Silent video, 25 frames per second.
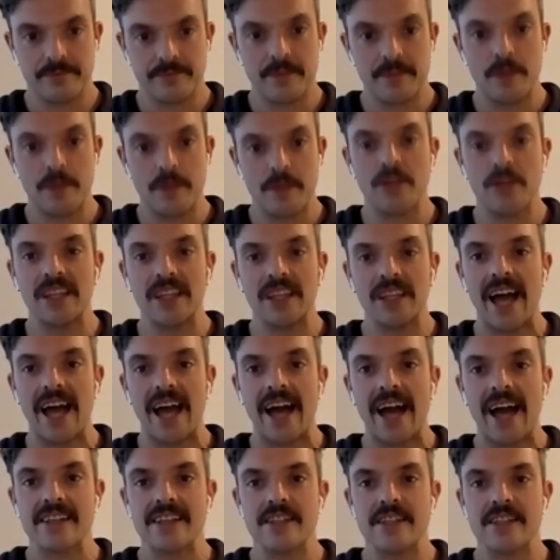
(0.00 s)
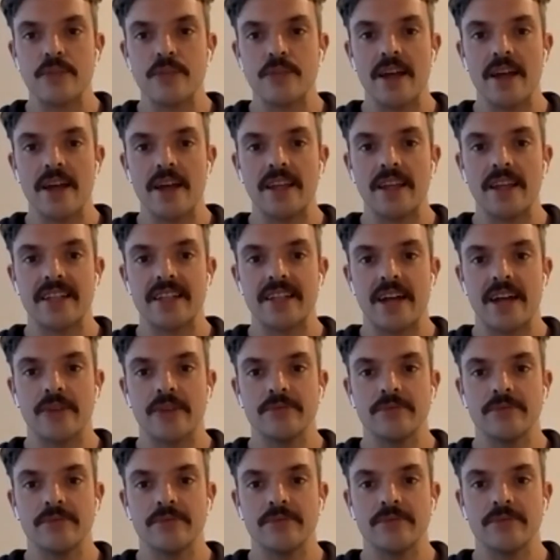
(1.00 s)
Relax the right leg down.
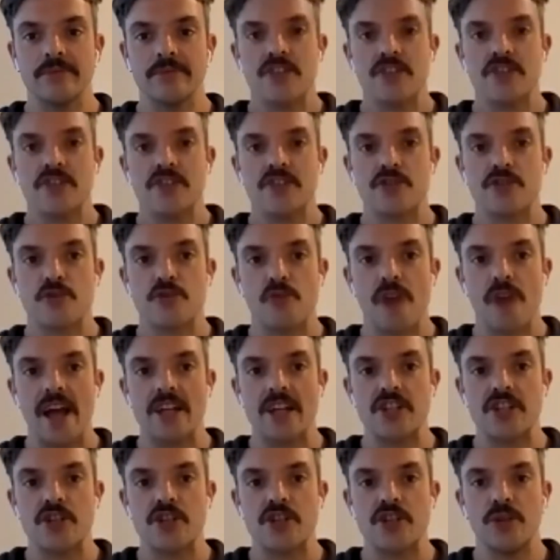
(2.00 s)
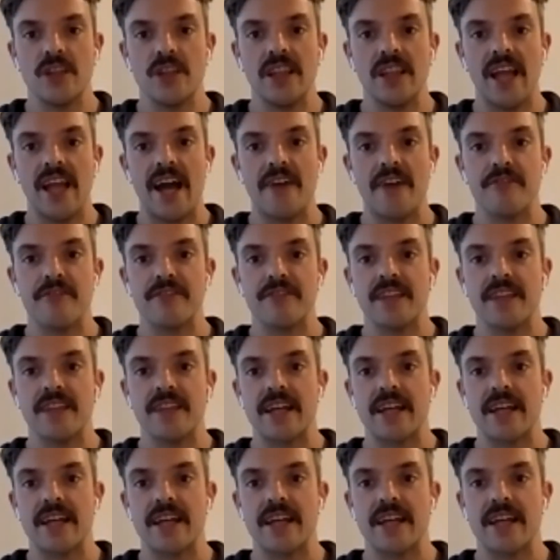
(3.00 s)
Stretch your left
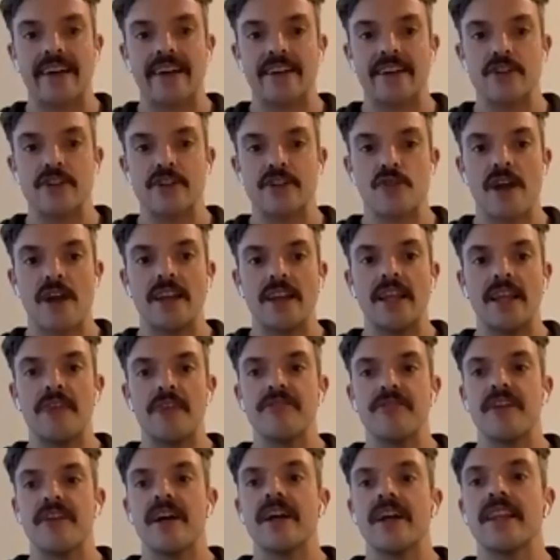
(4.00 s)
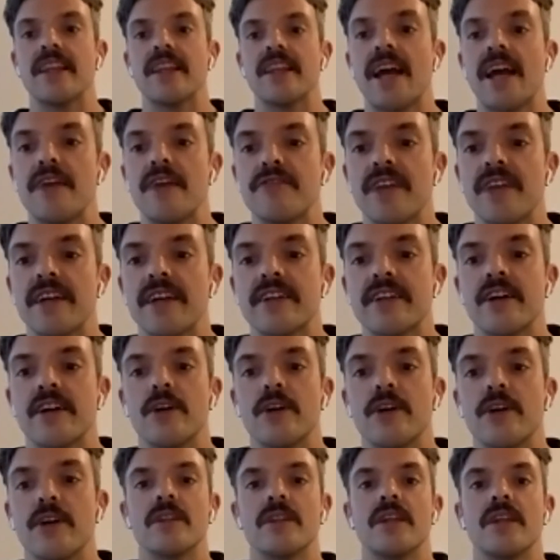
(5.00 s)
leg back. Contract left thigh, left leg
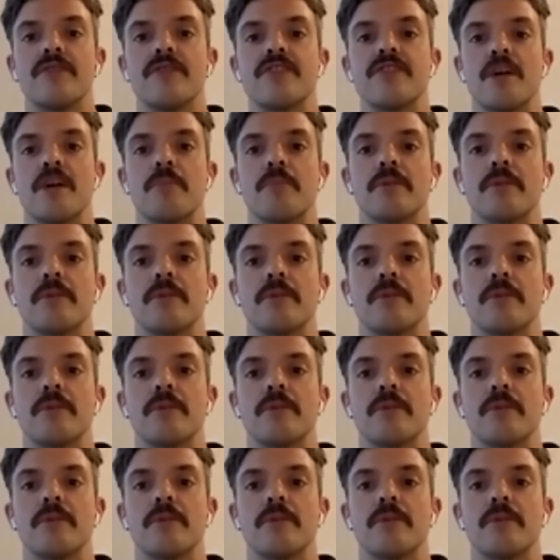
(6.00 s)
go. Lift up.